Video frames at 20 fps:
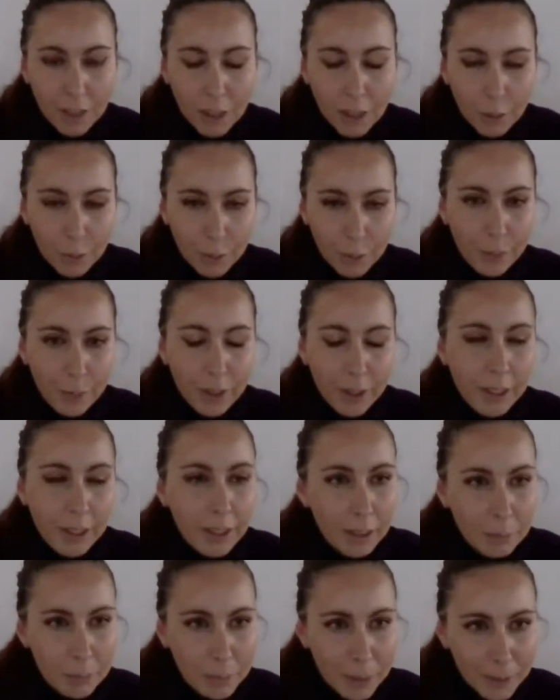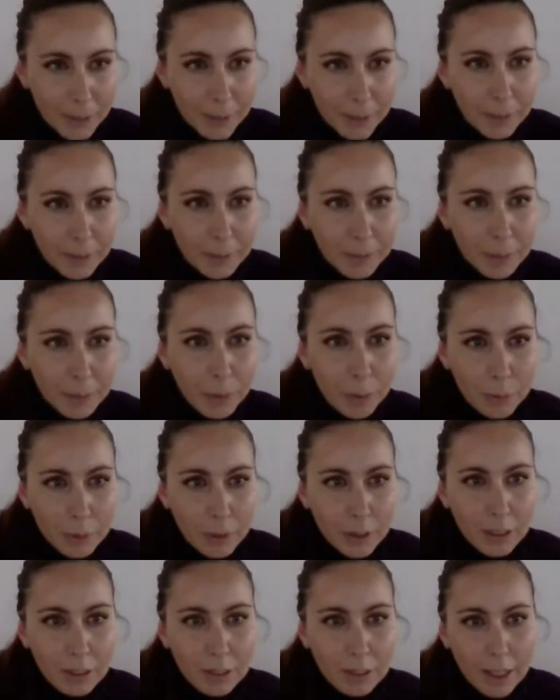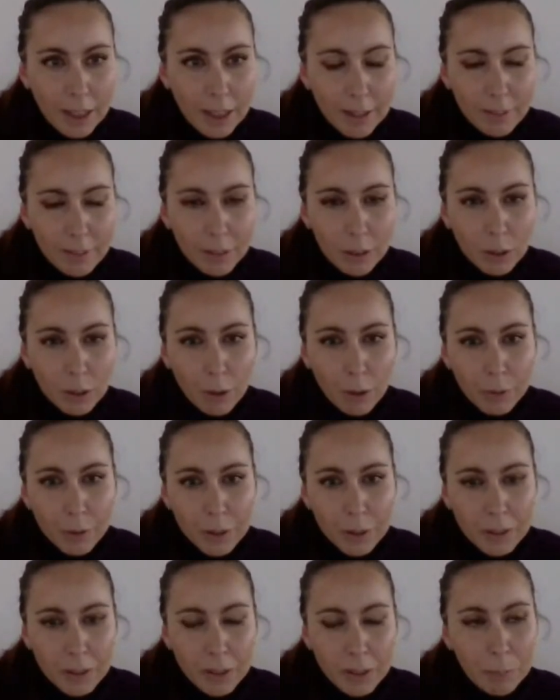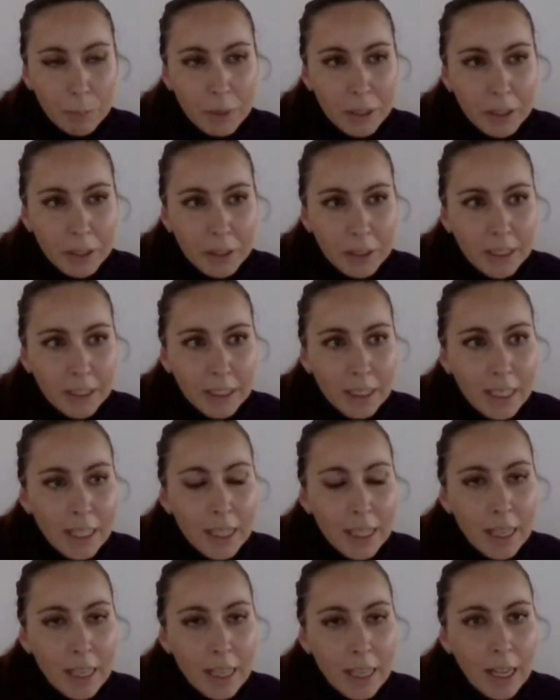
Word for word: Frau Angela Merkel hosted the high-level conference in Berlin.